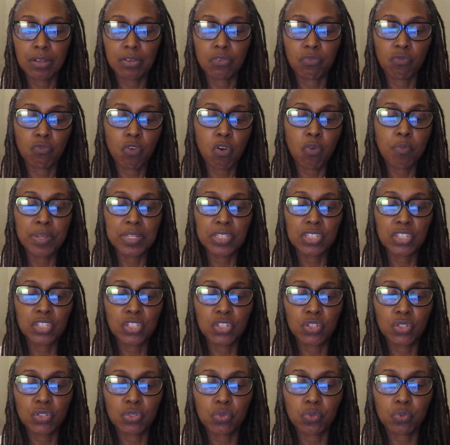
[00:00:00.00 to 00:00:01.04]
Romans
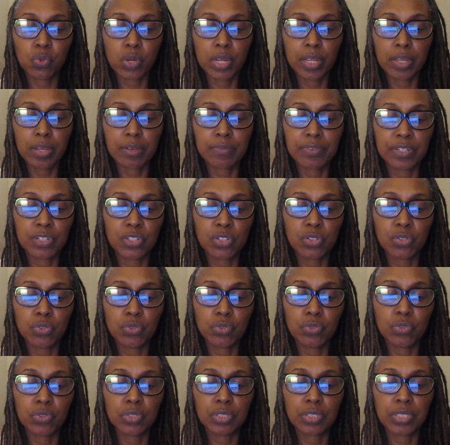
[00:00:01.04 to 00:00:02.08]
12 and
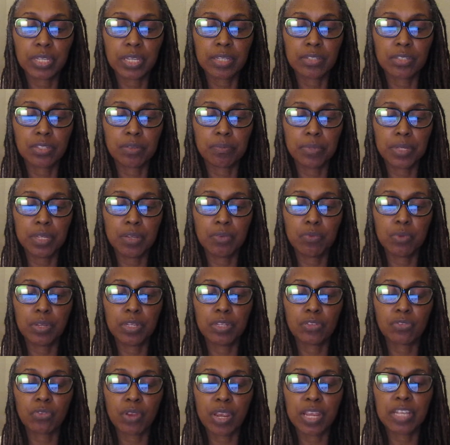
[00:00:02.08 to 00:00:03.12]
2 says to
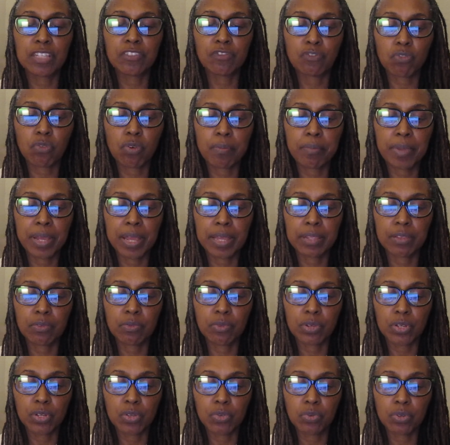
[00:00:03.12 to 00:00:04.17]
be transformed by the
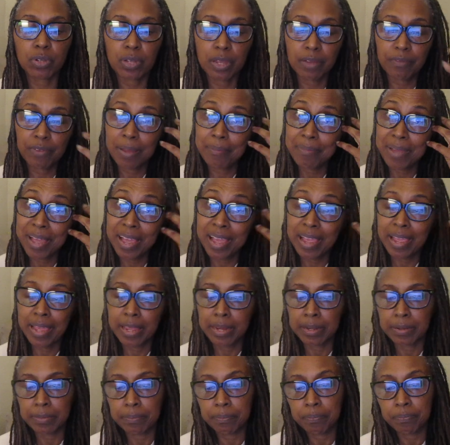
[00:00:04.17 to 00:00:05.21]
renewing of our
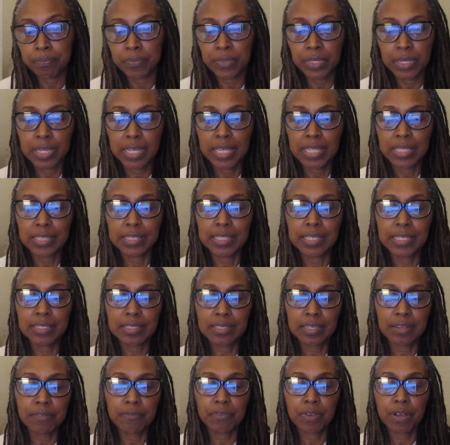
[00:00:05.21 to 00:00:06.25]
mind.
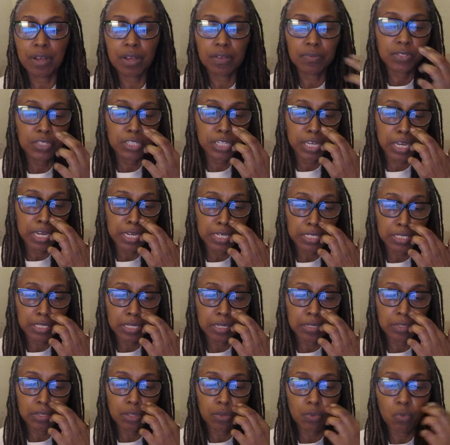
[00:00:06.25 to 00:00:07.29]
This involves
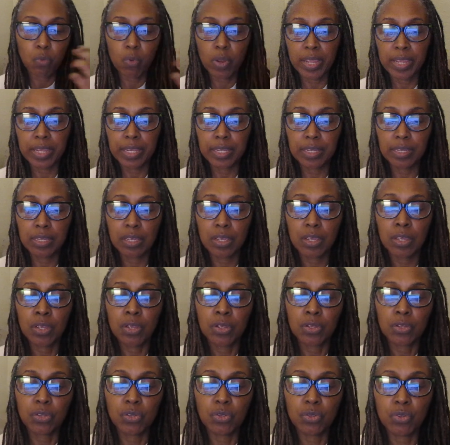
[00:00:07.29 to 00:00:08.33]
changing the way
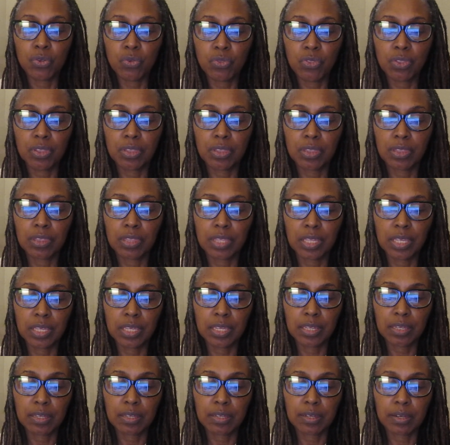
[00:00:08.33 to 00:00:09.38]
you
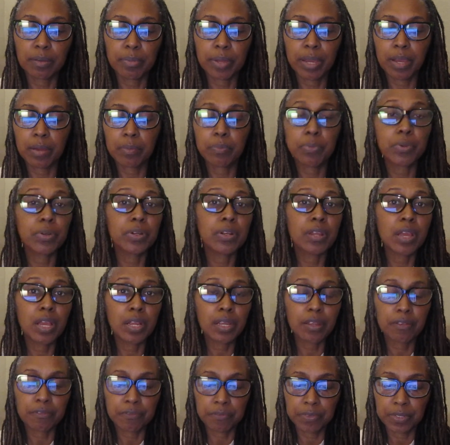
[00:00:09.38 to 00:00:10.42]
think about
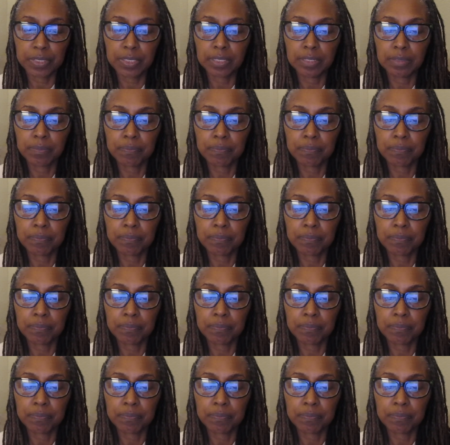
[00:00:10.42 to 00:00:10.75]
pornography,